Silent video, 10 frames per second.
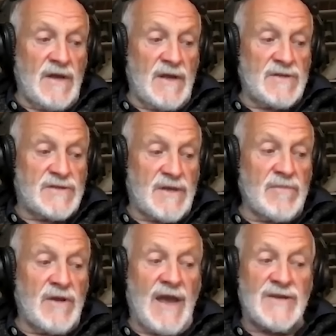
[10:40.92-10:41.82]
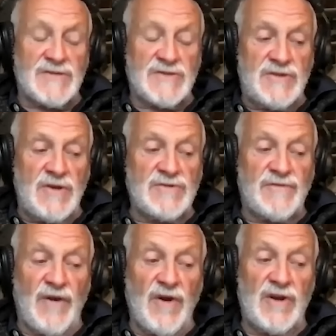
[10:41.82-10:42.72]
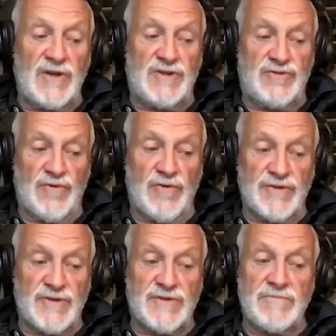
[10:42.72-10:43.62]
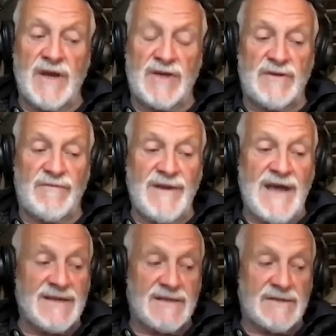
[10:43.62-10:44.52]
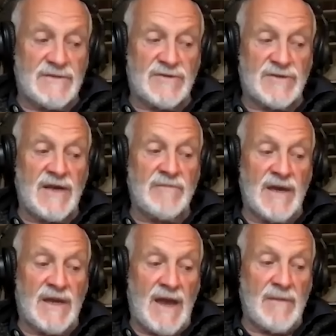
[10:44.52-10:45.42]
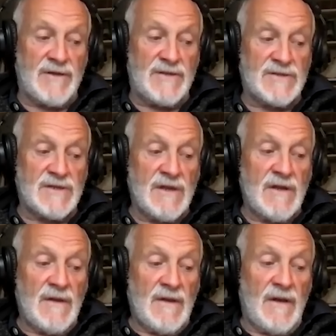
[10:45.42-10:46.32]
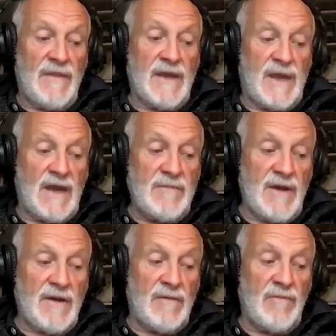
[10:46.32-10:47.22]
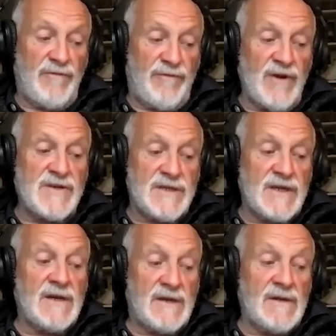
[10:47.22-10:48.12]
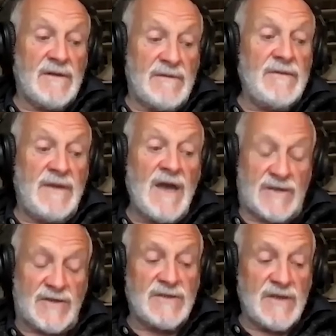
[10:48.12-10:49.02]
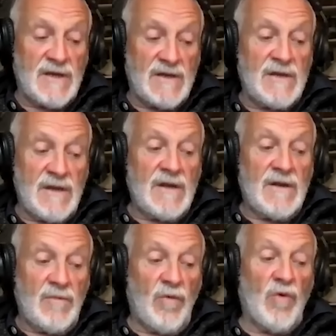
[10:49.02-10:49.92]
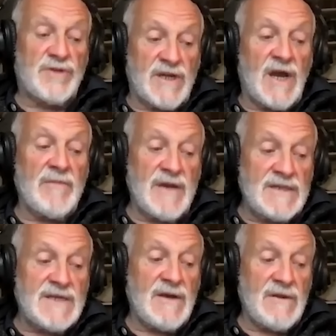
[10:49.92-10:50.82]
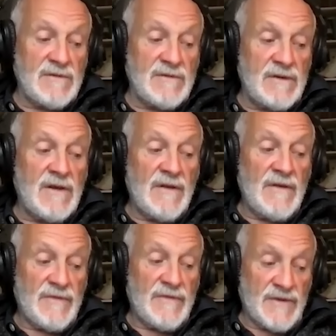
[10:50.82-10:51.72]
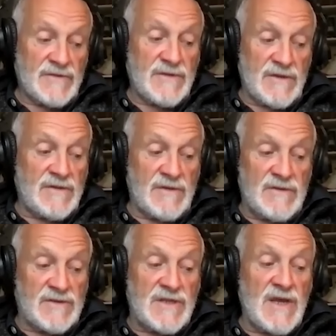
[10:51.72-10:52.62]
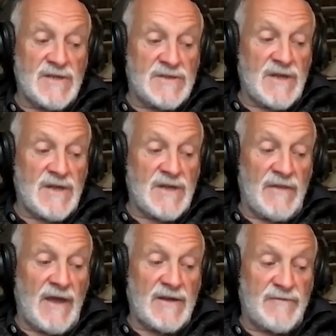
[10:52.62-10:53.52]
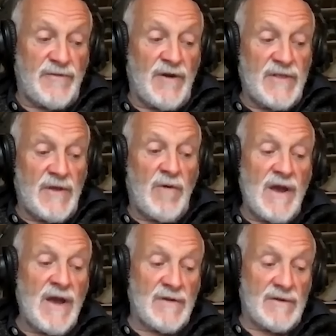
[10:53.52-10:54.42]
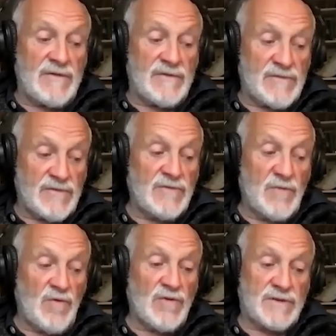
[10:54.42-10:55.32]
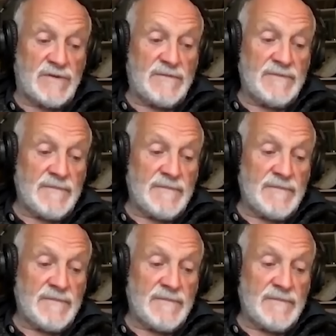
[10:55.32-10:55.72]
some guests used furniture drawers as a makeshift ladder to escape their cabins, and then came out and were fighting, yes, water coming down the stairs, and they had to fight their way out through the water.